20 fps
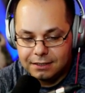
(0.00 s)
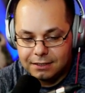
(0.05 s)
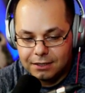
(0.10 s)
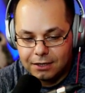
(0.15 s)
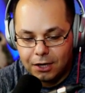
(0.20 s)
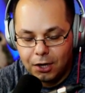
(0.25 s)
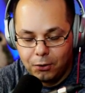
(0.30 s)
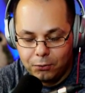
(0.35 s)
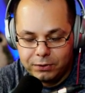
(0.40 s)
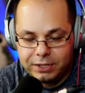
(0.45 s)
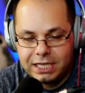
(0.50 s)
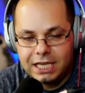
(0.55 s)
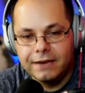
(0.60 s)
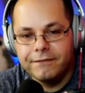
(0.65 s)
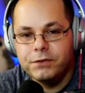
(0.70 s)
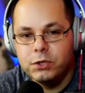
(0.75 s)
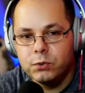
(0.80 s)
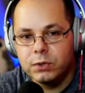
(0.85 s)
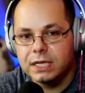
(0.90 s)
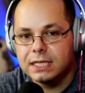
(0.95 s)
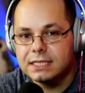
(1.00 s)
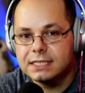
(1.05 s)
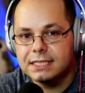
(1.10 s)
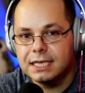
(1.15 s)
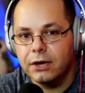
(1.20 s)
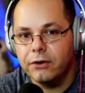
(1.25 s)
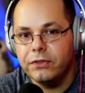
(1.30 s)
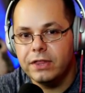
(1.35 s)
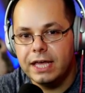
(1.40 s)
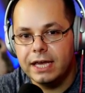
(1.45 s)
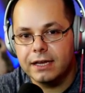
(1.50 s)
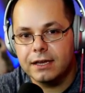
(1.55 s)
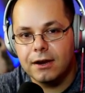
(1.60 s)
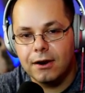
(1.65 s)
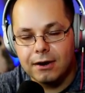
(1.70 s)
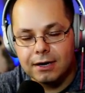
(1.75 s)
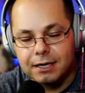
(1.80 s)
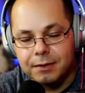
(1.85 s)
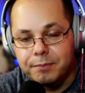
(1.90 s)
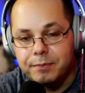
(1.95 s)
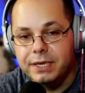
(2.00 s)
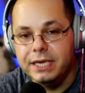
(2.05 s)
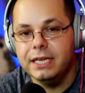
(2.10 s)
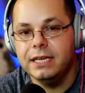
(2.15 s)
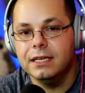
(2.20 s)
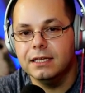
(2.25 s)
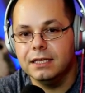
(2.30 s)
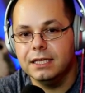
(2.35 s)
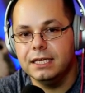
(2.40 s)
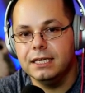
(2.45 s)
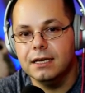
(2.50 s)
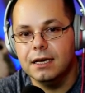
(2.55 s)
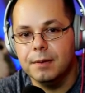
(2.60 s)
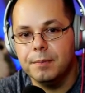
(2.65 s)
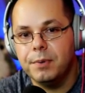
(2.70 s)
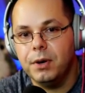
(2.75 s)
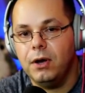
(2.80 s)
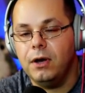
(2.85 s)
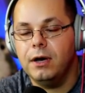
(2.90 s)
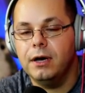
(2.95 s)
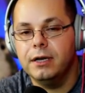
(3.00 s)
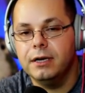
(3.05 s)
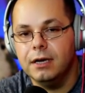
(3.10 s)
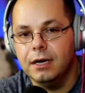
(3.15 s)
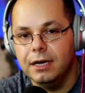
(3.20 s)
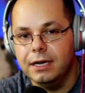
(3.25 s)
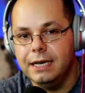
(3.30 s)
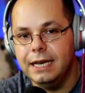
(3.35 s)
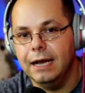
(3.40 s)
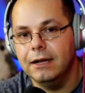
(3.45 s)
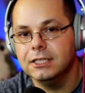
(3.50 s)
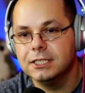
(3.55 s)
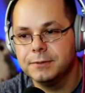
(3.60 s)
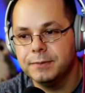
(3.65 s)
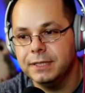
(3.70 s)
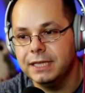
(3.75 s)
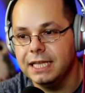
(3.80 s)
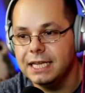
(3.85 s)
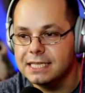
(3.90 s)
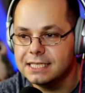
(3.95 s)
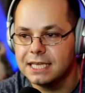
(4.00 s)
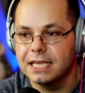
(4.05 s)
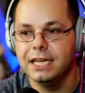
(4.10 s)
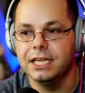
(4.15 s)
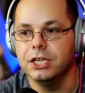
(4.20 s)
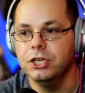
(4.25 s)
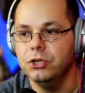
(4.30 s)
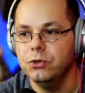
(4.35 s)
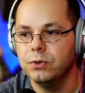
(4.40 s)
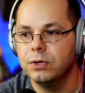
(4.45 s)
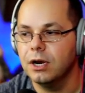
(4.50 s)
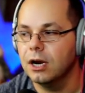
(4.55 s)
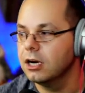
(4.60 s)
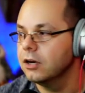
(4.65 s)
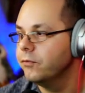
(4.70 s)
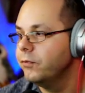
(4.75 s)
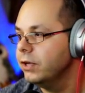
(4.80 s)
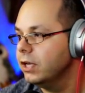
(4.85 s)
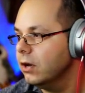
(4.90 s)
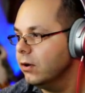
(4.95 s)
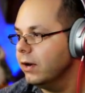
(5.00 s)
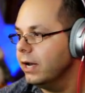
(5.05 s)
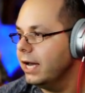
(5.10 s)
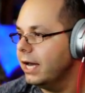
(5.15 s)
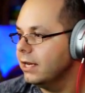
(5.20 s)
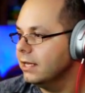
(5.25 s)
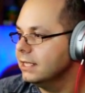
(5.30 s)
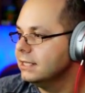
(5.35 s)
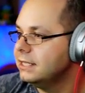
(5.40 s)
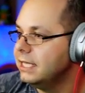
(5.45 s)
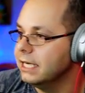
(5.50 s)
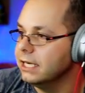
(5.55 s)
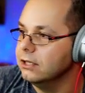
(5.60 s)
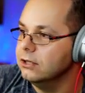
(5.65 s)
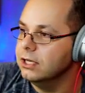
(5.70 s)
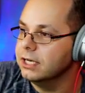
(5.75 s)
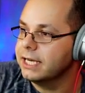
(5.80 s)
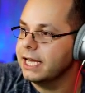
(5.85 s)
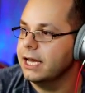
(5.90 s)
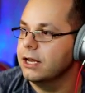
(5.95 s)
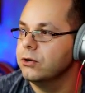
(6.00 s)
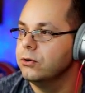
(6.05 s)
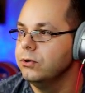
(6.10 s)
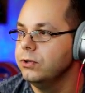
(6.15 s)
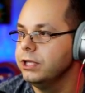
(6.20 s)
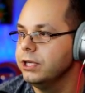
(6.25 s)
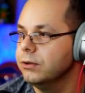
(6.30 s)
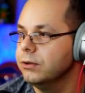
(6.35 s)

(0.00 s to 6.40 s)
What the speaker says: only if you can sell that card immediately upon announcement that he's getting a new card. If we go ahead, let's take a look at Julio